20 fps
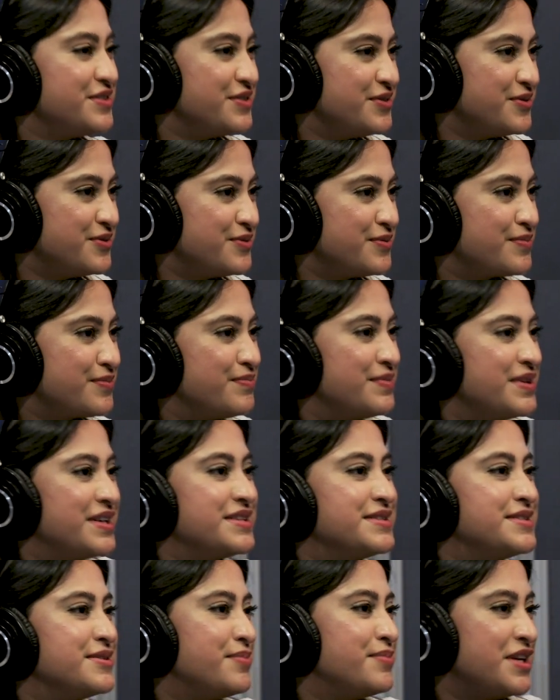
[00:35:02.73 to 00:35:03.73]
to,
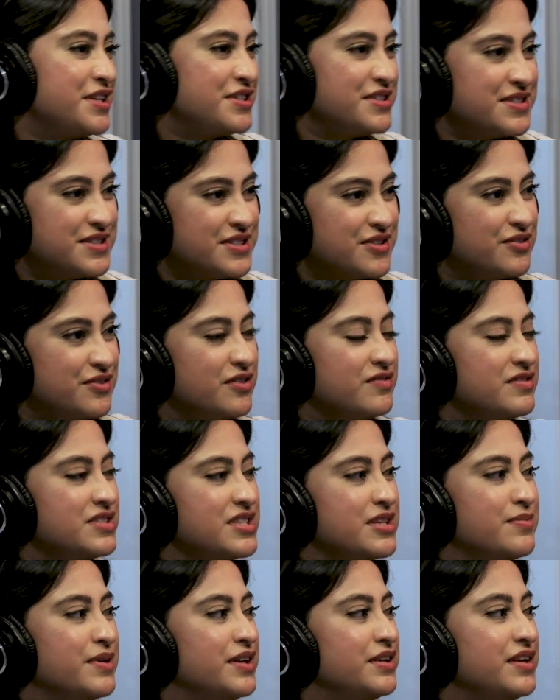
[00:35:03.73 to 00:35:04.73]
because the patient's so nervous,
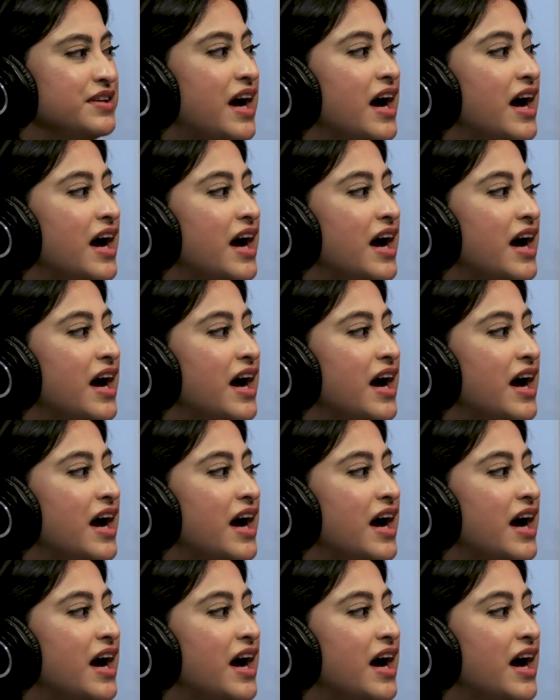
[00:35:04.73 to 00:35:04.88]
I'm like,